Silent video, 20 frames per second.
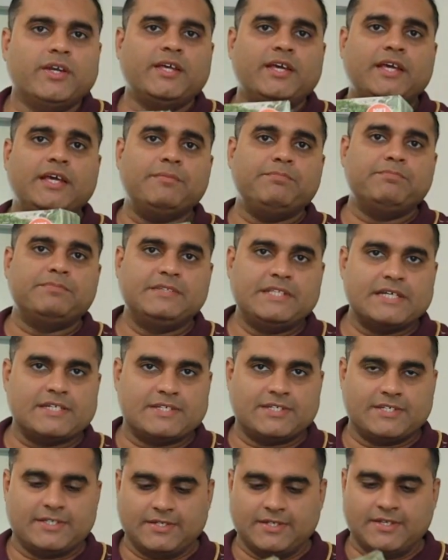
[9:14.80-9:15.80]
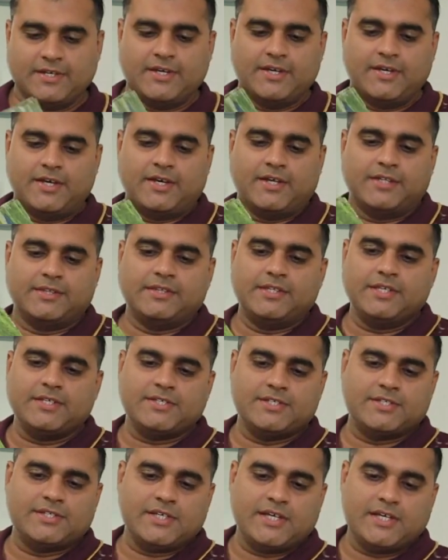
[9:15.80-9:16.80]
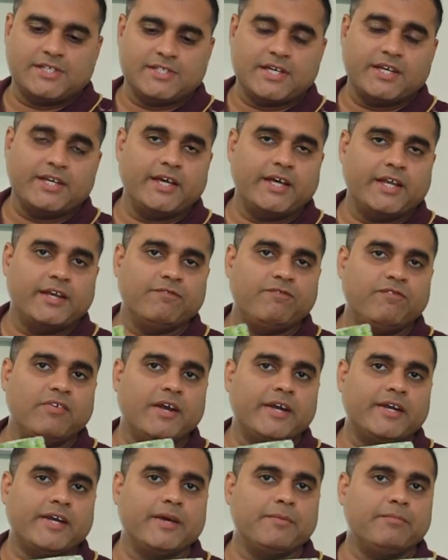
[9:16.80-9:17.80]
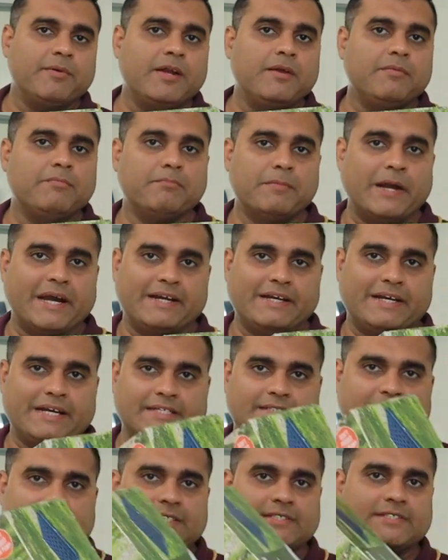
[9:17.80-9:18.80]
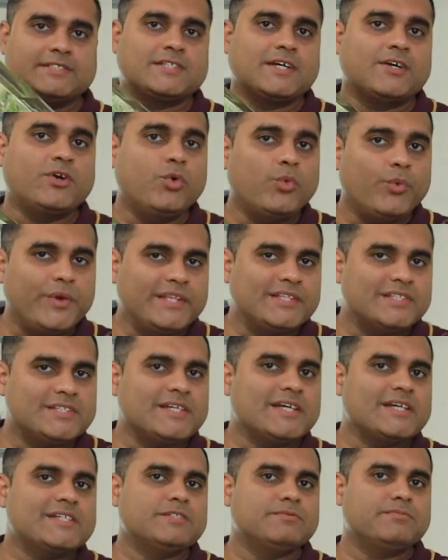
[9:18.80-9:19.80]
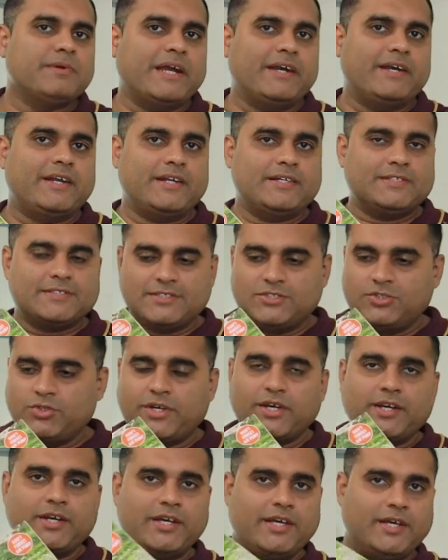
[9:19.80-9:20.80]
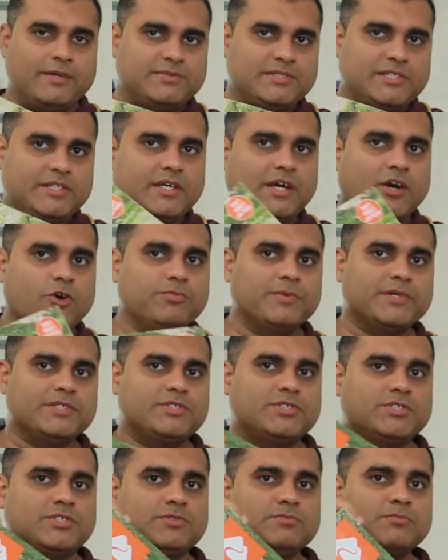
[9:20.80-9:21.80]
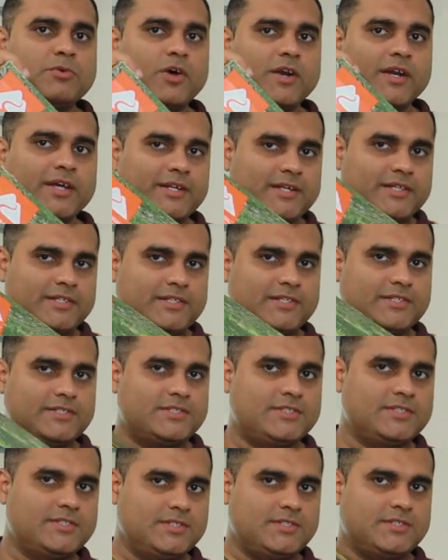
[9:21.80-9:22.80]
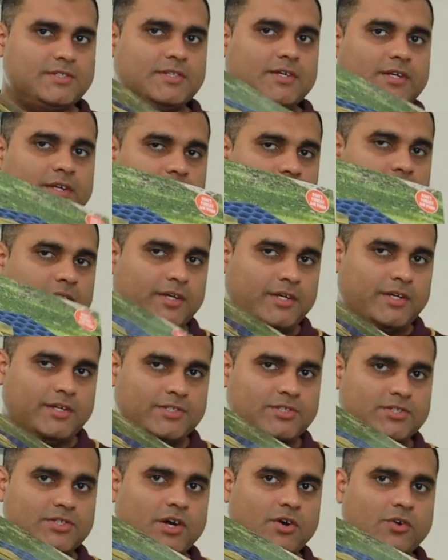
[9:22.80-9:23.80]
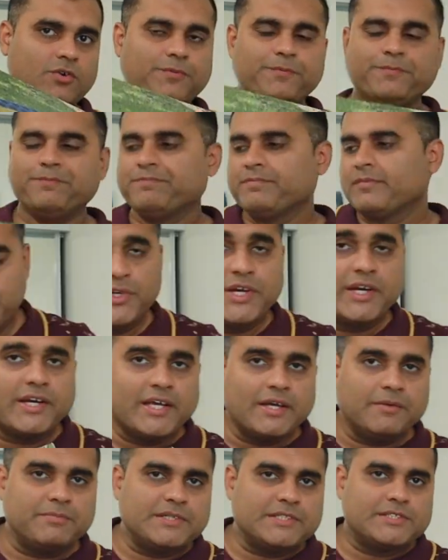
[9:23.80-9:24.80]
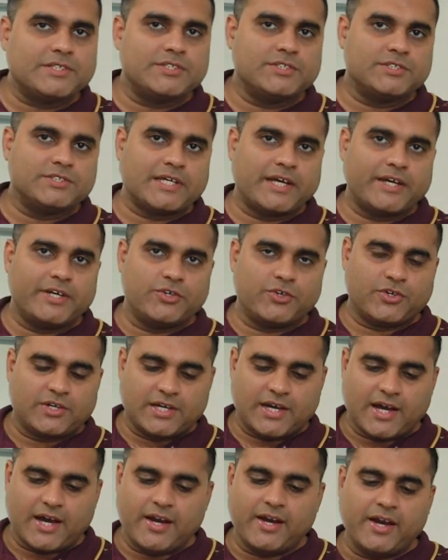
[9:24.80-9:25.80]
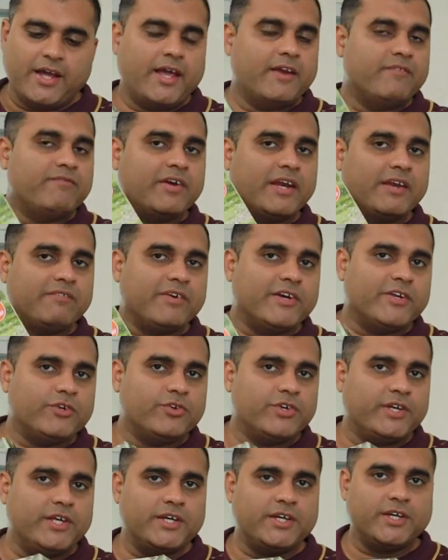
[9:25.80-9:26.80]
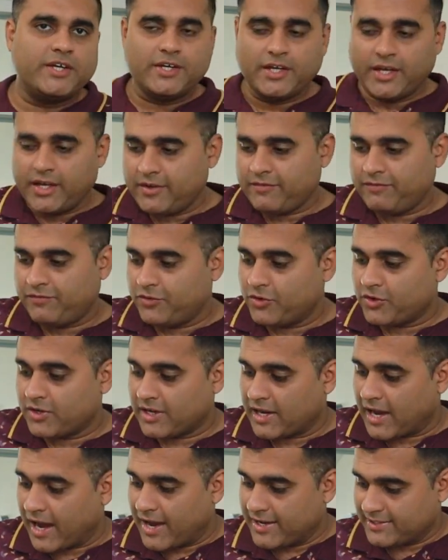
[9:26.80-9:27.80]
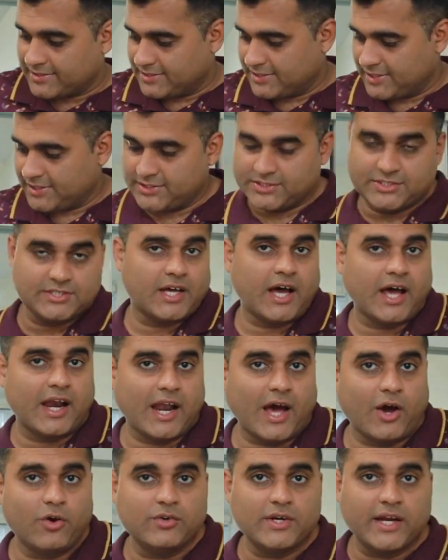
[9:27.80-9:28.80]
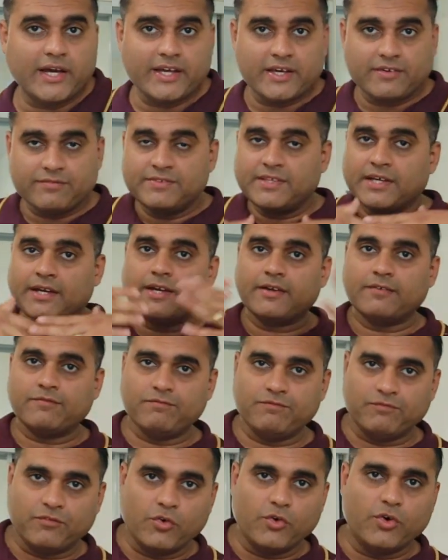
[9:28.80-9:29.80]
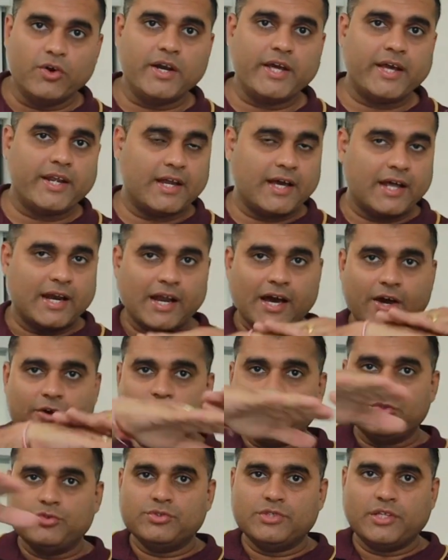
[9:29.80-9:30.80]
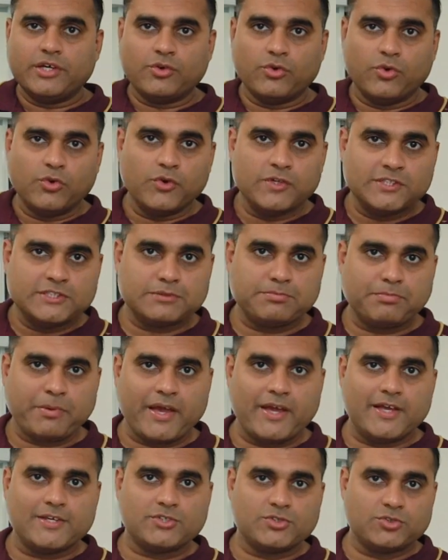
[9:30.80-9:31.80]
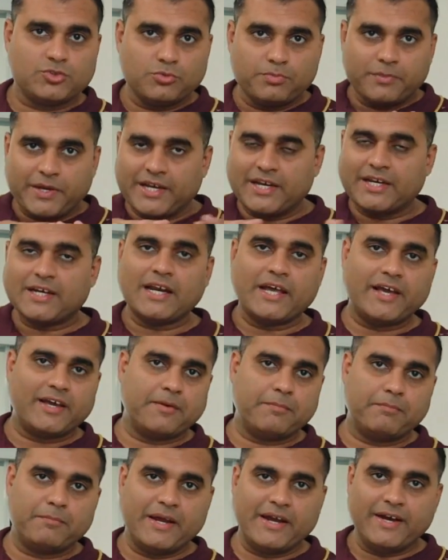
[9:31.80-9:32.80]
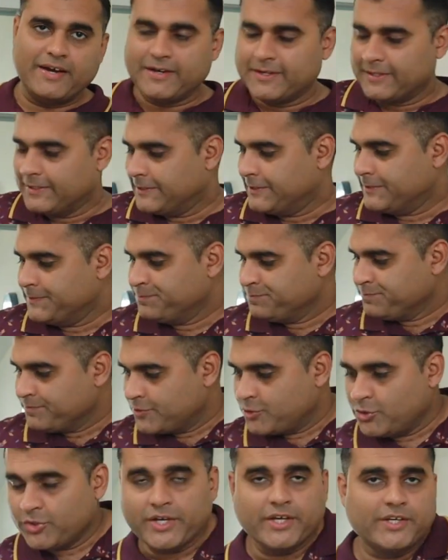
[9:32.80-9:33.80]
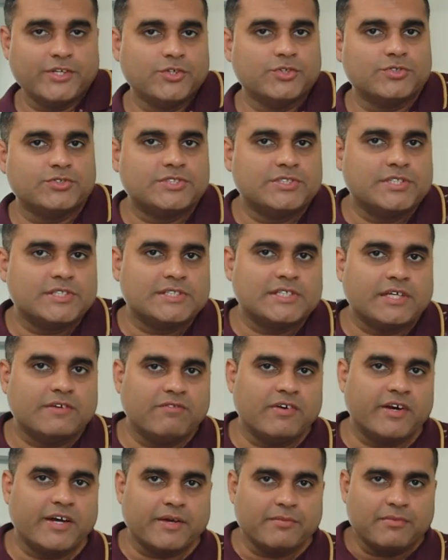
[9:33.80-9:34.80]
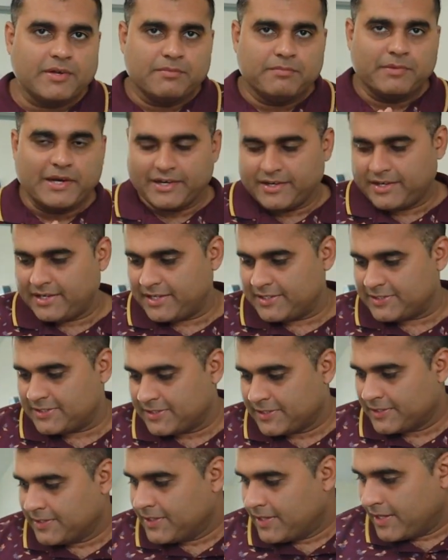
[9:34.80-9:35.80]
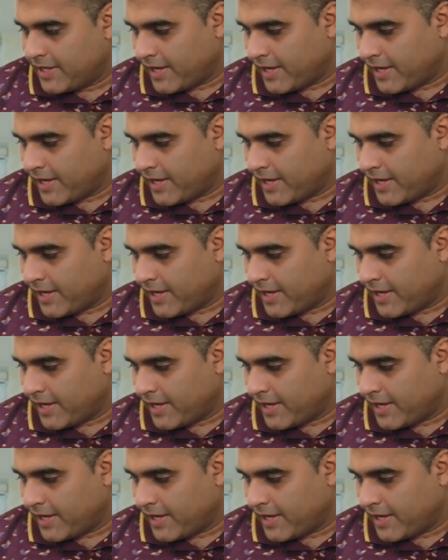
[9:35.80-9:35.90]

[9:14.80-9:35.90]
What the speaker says: can keep this. This is an inflatable mattress. It's a queen size mattress. You can see how much smaller it is now. So you can keep this inside your car, and whenever you need it, if your car seats allow, if they fold and allow you the whole space to make it like a bed, you can use this inflatable mattress.